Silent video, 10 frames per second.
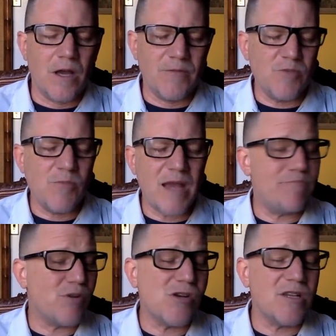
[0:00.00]
You might
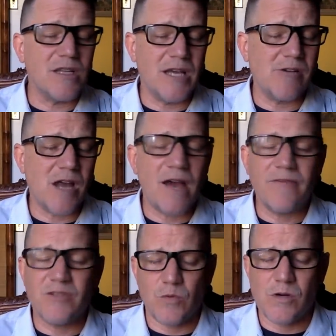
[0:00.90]
burn the letter
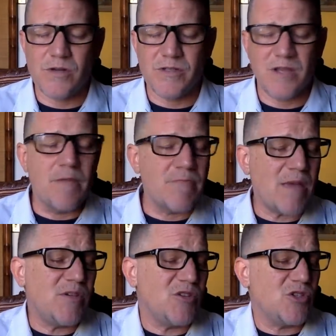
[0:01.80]
afterwards.
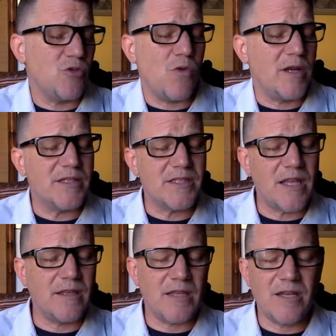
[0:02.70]
Maybe you do want to
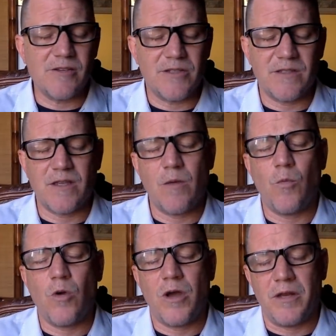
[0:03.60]
send the letter to
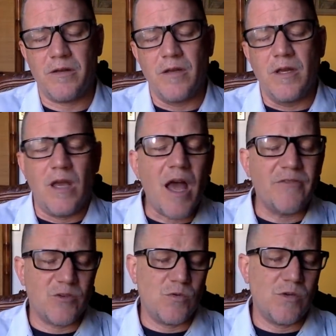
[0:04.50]
someone
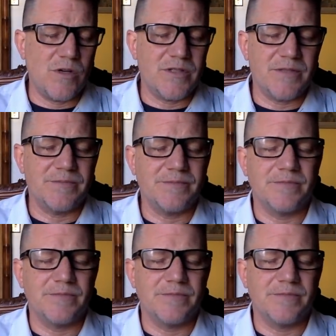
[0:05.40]
afterwards.